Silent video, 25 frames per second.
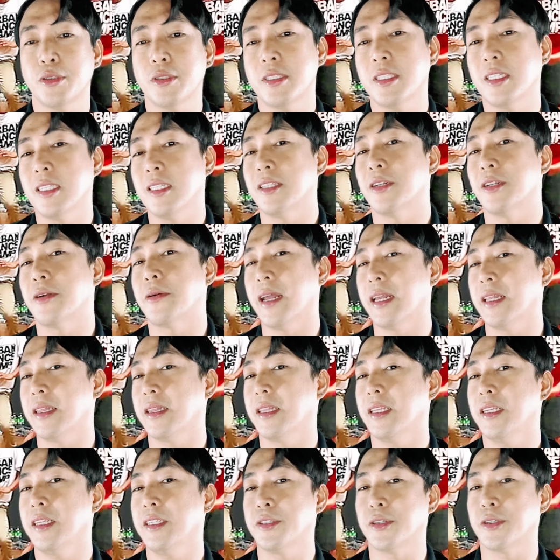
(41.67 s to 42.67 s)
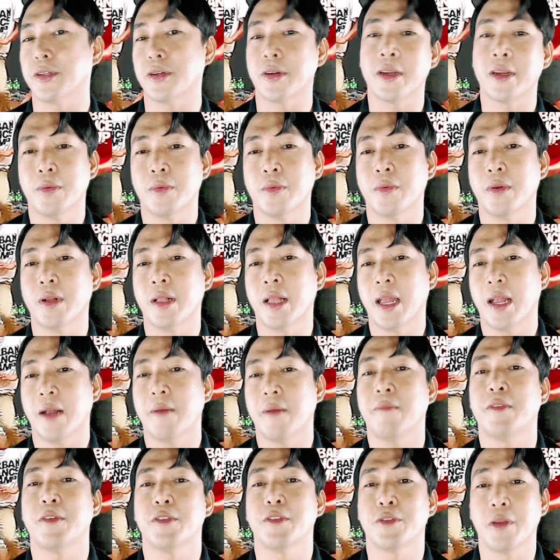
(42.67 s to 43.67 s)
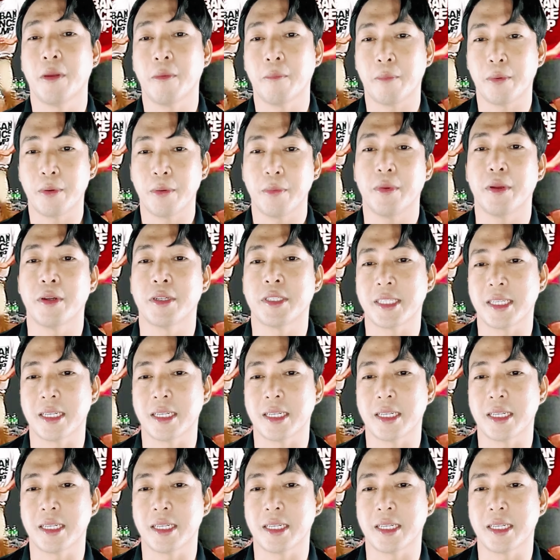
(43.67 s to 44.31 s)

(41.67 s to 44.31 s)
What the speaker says: choosing the right teacher will help you to improve your